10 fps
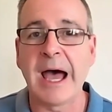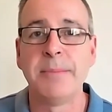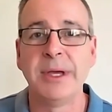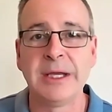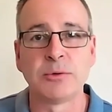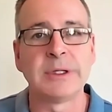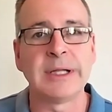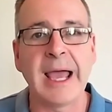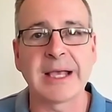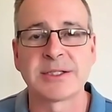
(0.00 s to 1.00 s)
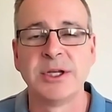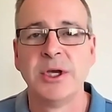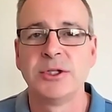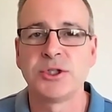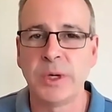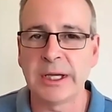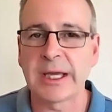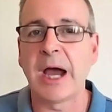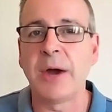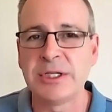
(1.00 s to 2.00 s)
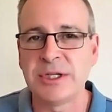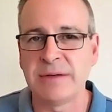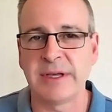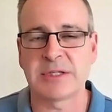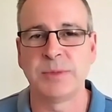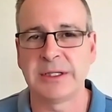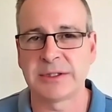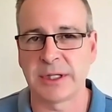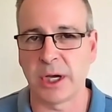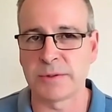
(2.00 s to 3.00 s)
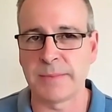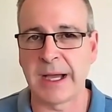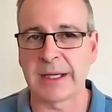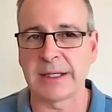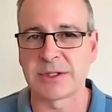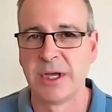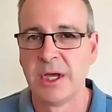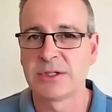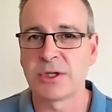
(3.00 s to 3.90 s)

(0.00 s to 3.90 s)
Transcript: are being relaxed to encourage investment into those markets.